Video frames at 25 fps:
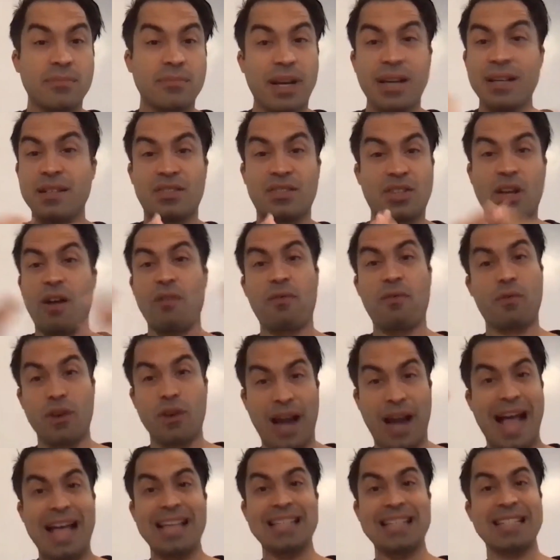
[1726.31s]
Software
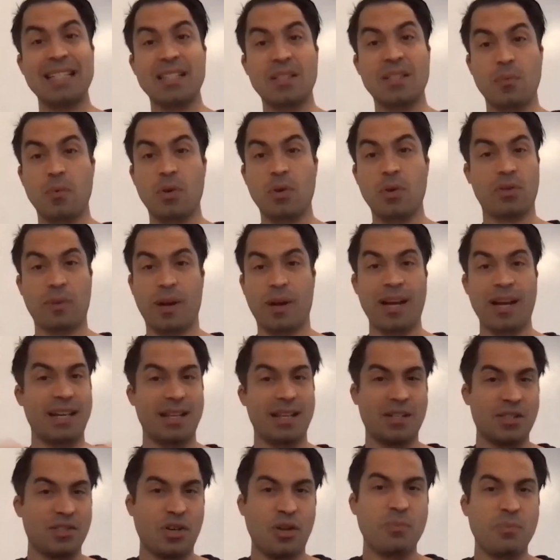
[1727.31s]
has eaten the world, right?
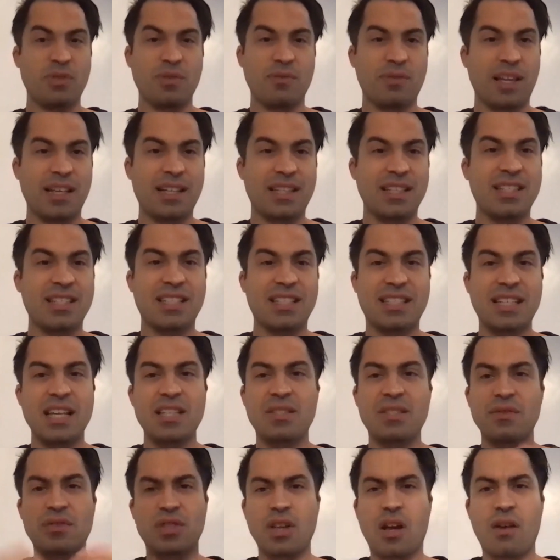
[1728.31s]
In terms of like the success
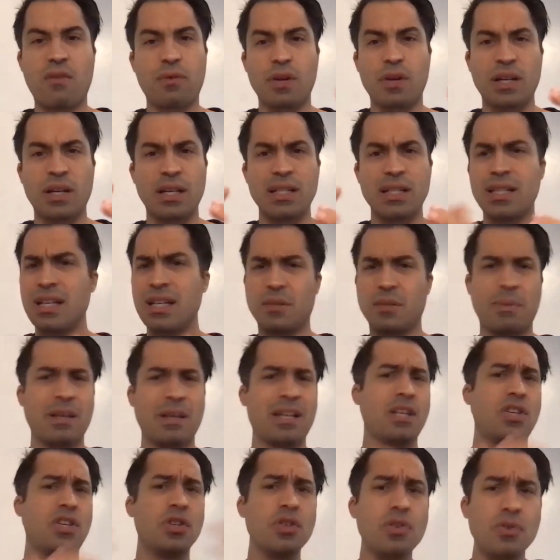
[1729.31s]
of software in India has been
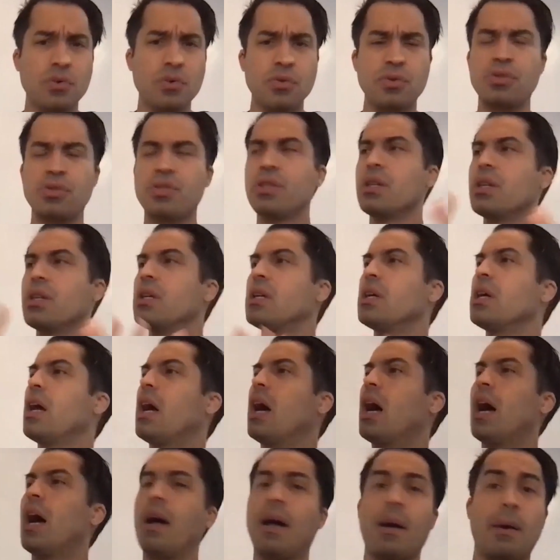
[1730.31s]
huge,
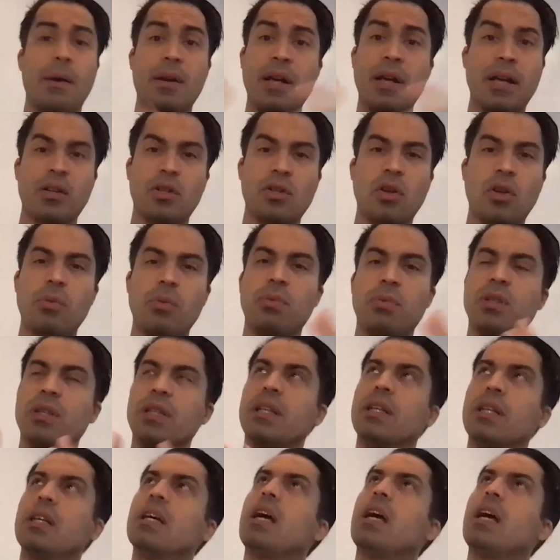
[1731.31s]
and globally.